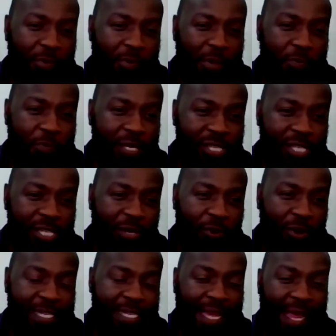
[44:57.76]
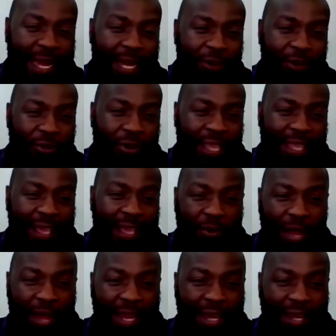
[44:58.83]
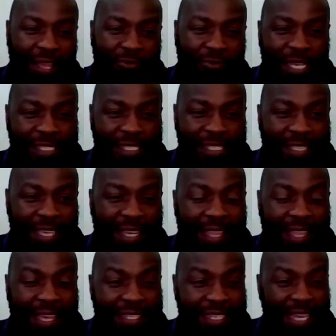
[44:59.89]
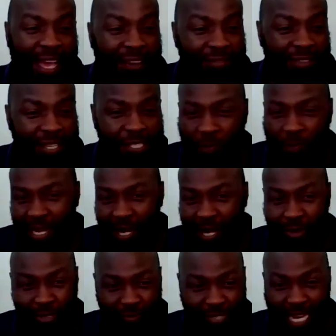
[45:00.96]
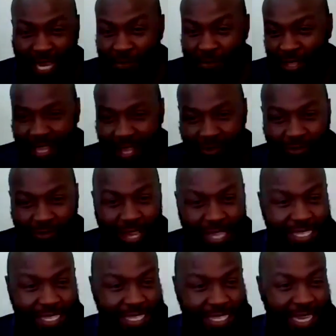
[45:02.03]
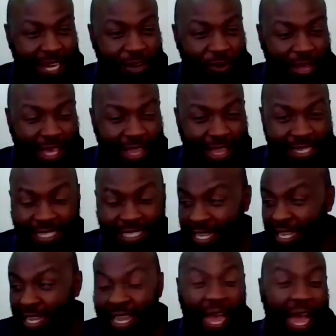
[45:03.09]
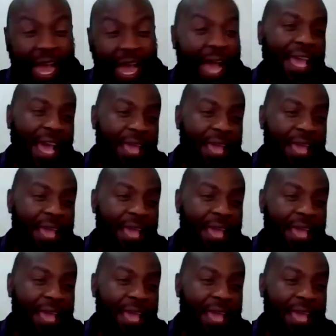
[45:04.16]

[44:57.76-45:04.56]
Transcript: preaching water and drinking wine if I said that having spent a lot of time in the university and knowing that I